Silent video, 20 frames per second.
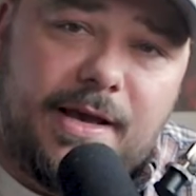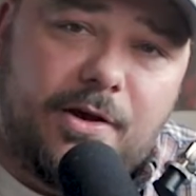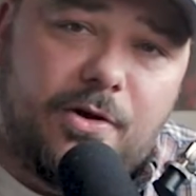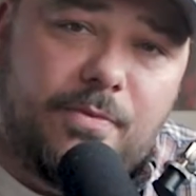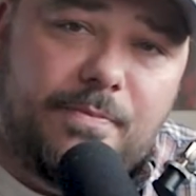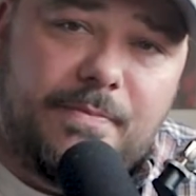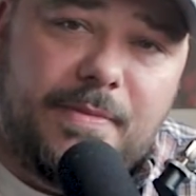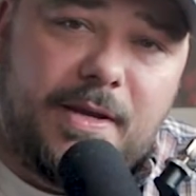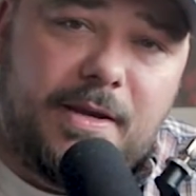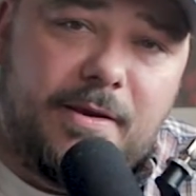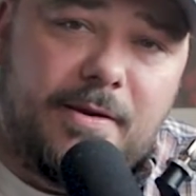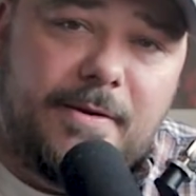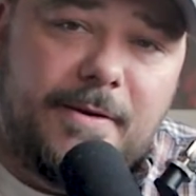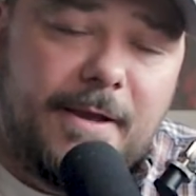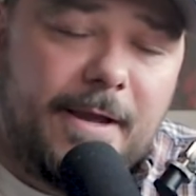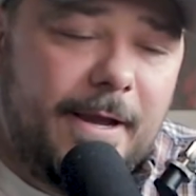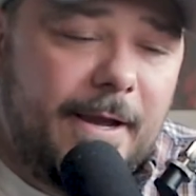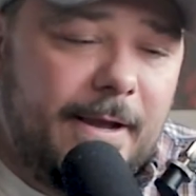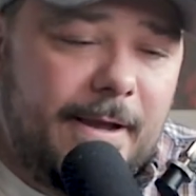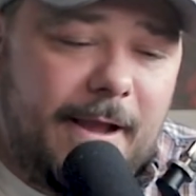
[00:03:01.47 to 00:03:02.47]
help me?
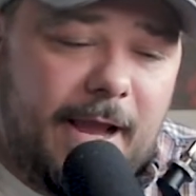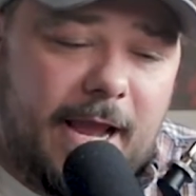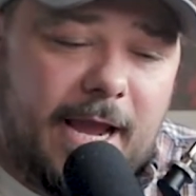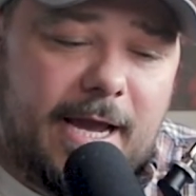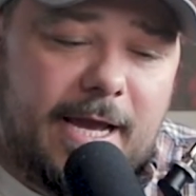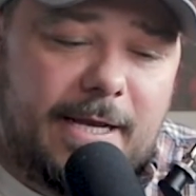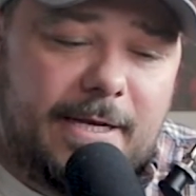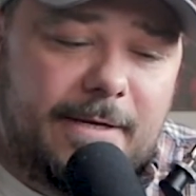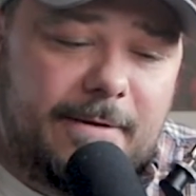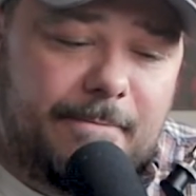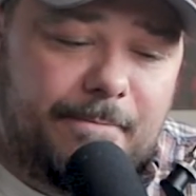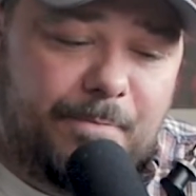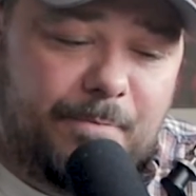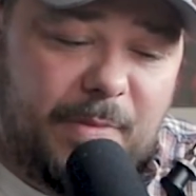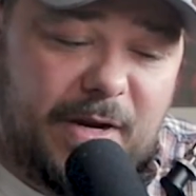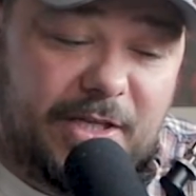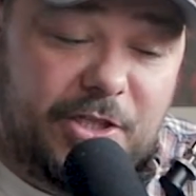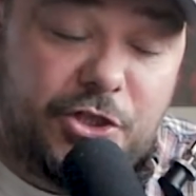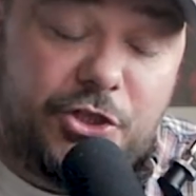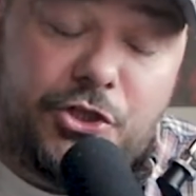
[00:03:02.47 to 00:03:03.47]
And
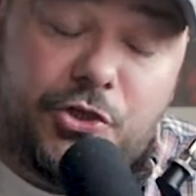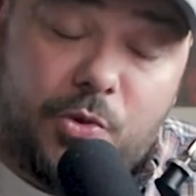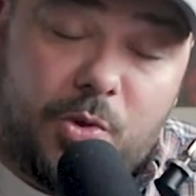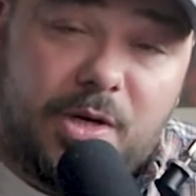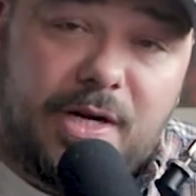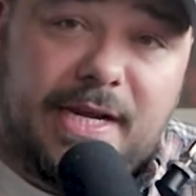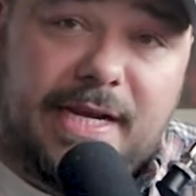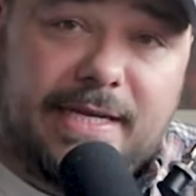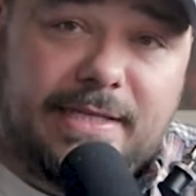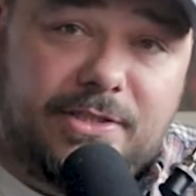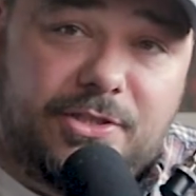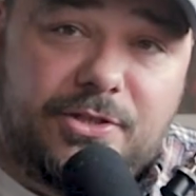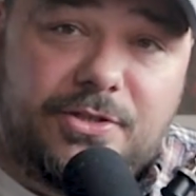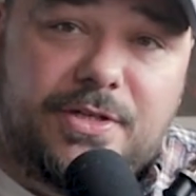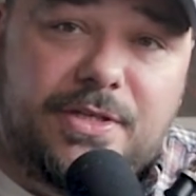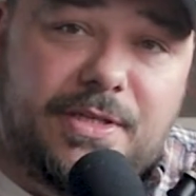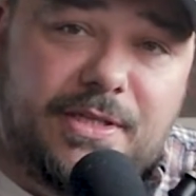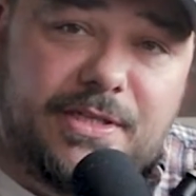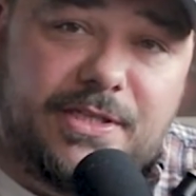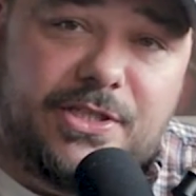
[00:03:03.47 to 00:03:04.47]
my short answer
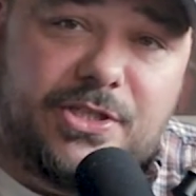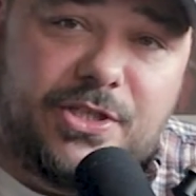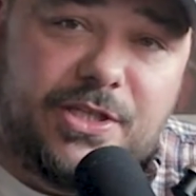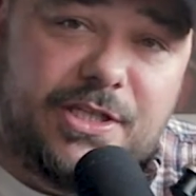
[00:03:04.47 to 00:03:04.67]
to this,